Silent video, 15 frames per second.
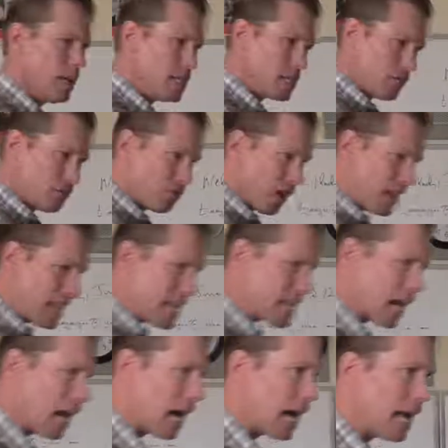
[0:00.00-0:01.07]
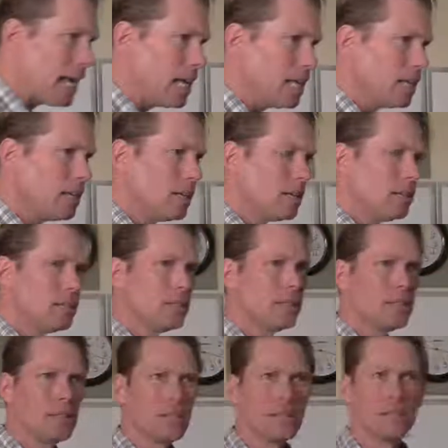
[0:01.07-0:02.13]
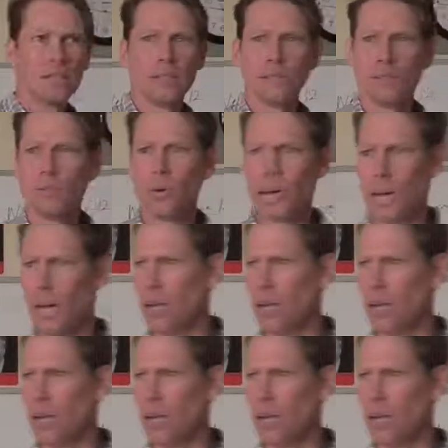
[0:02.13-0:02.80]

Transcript: He's a funny guy. What